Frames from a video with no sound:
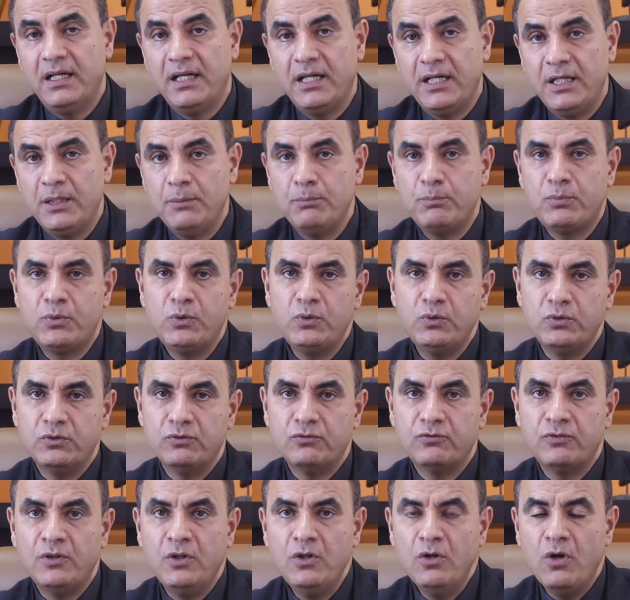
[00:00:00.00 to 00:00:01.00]

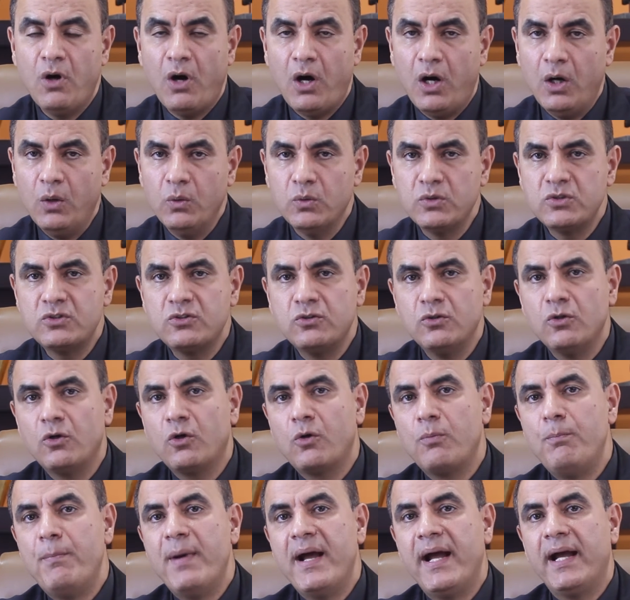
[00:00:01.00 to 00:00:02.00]
improve. Always
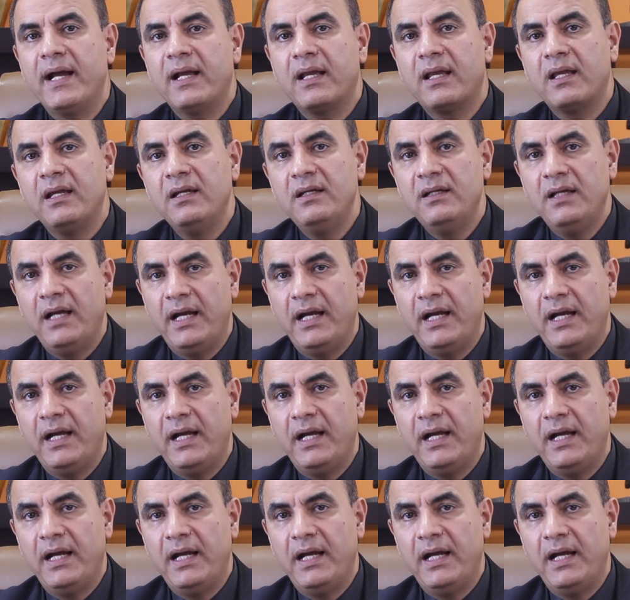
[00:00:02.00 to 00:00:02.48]
look back